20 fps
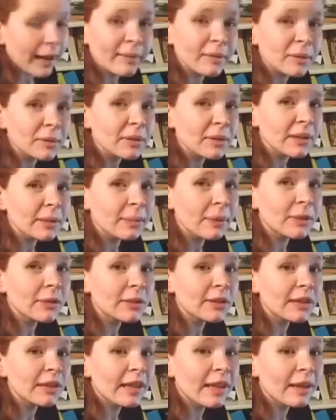haven't really
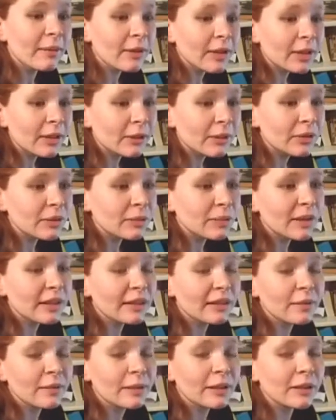posted any videos
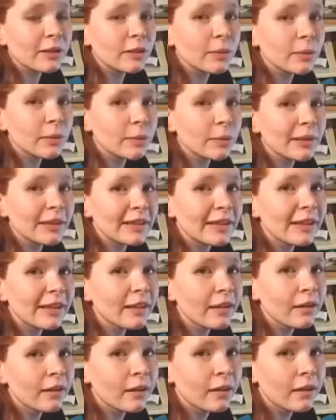because I've been super busy
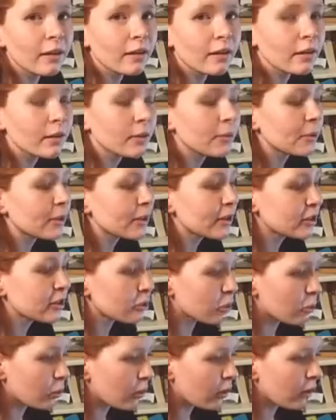with
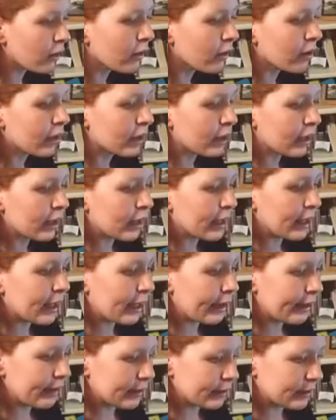school
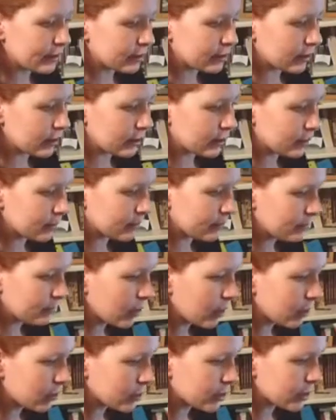and
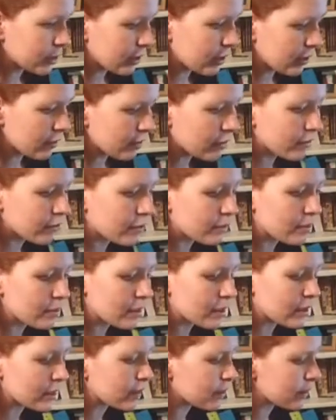other stuff
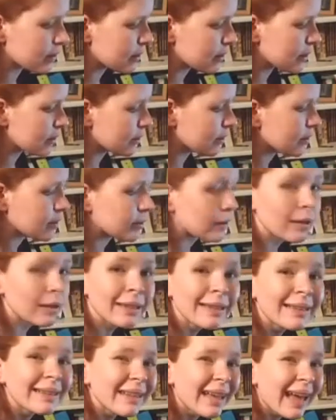because,
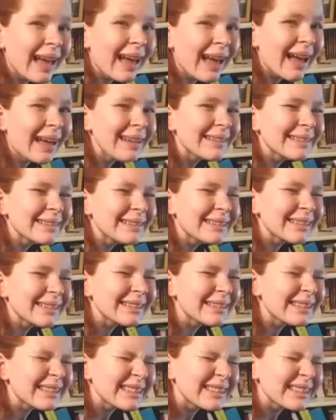
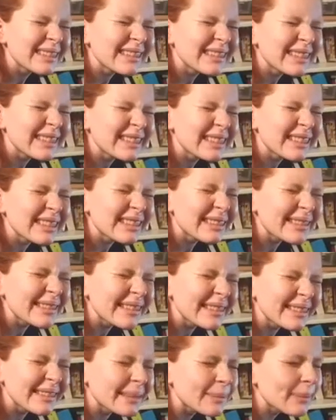hey,
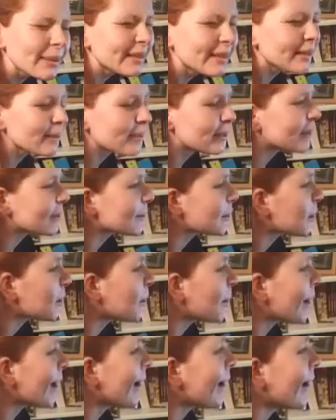school's expensive and so
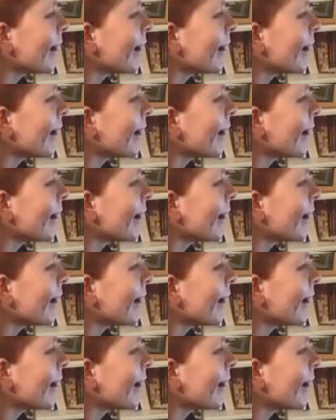am I.